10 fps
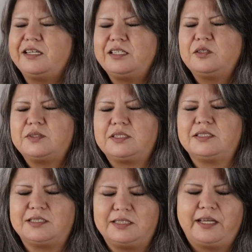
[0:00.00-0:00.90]
I know it's
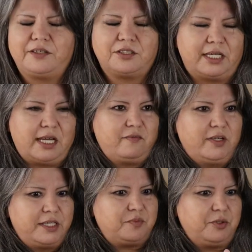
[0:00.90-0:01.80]
the standard to
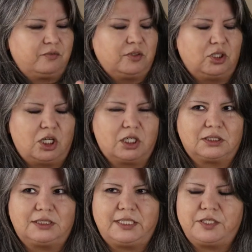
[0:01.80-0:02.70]
have nice beautiful
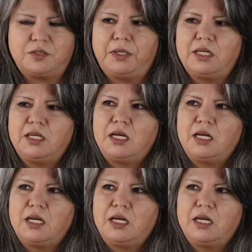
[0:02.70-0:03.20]
long sleeves, but